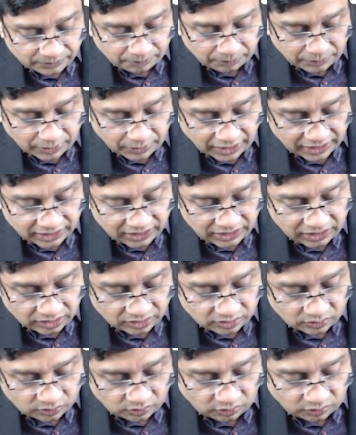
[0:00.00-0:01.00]
by
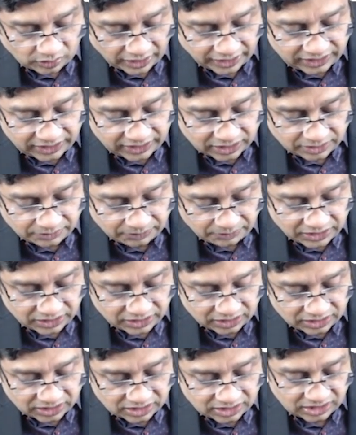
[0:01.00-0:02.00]
vitamin
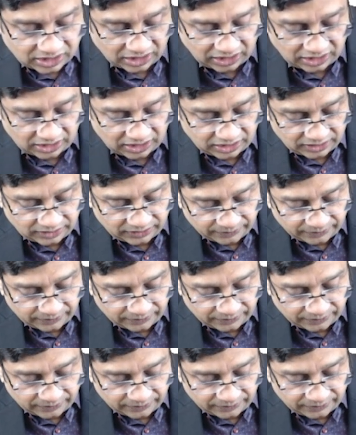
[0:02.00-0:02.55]
K.